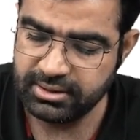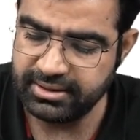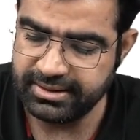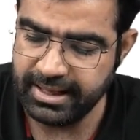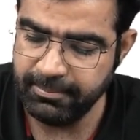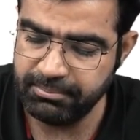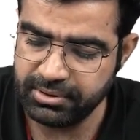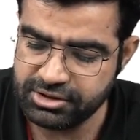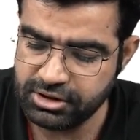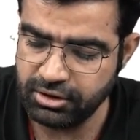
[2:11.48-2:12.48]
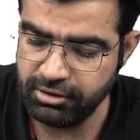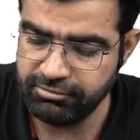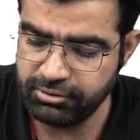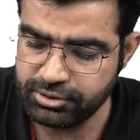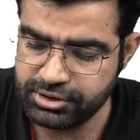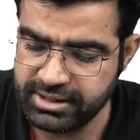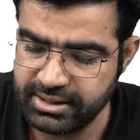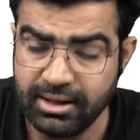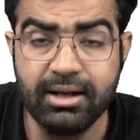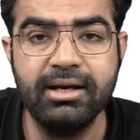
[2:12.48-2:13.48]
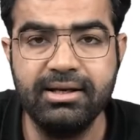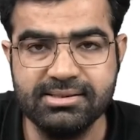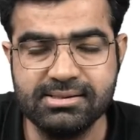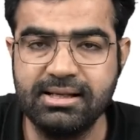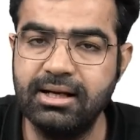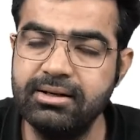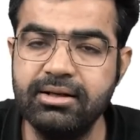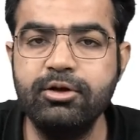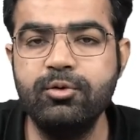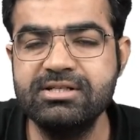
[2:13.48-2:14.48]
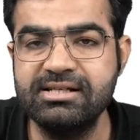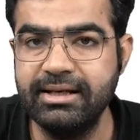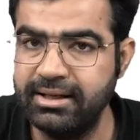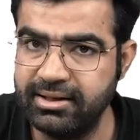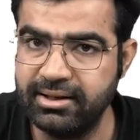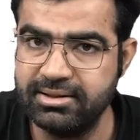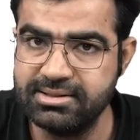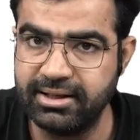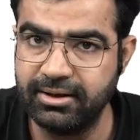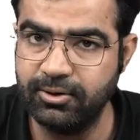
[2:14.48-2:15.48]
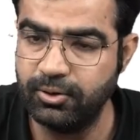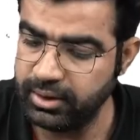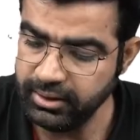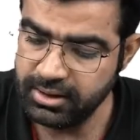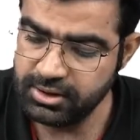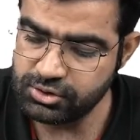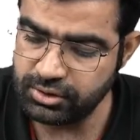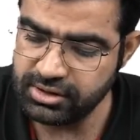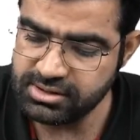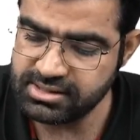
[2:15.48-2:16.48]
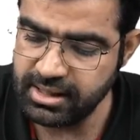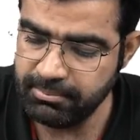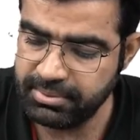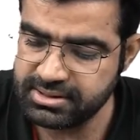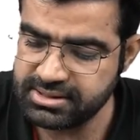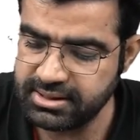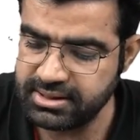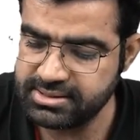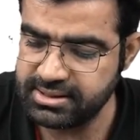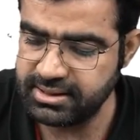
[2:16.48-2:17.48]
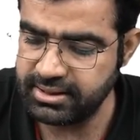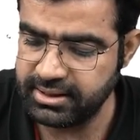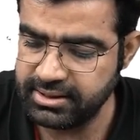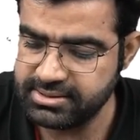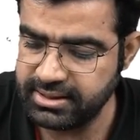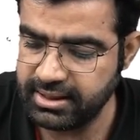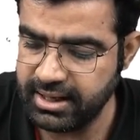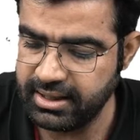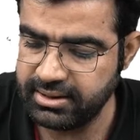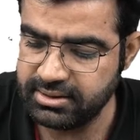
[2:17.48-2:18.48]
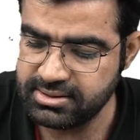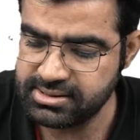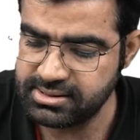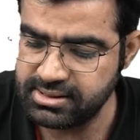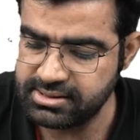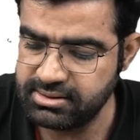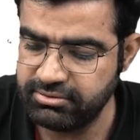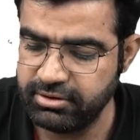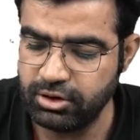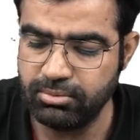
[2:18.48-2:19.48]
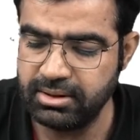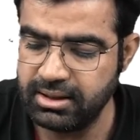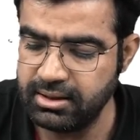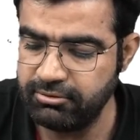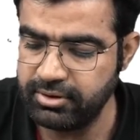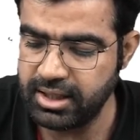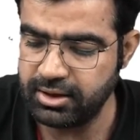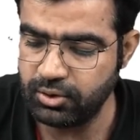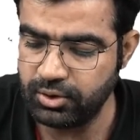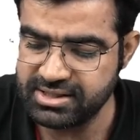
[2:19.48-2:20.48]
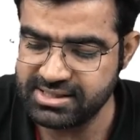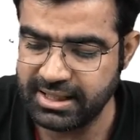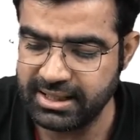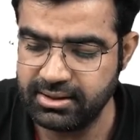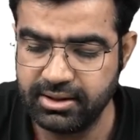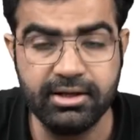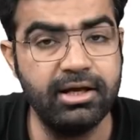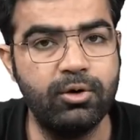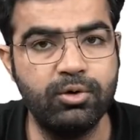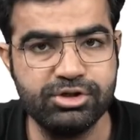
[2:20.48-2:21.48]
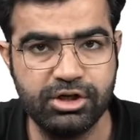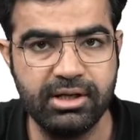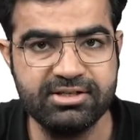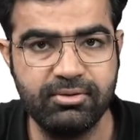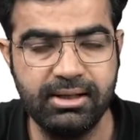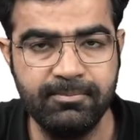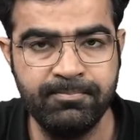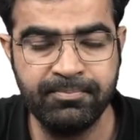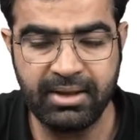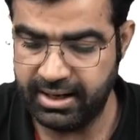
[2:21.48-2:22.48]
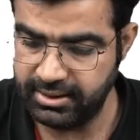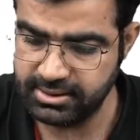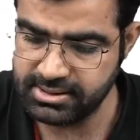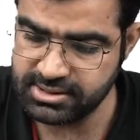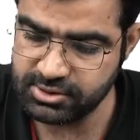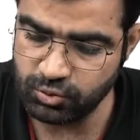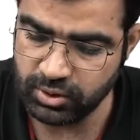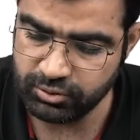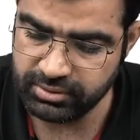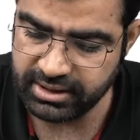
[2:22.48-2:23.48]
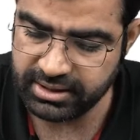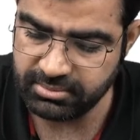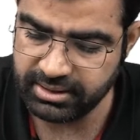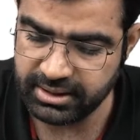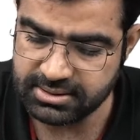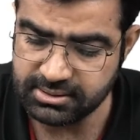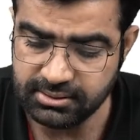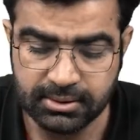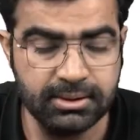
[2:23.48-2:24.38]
the temperature of ocean is continuously increasing. Okay, so this temperature is increasing, and this is the phenomena we are noticing in Indian Ocean as well. And this is what we are terming as a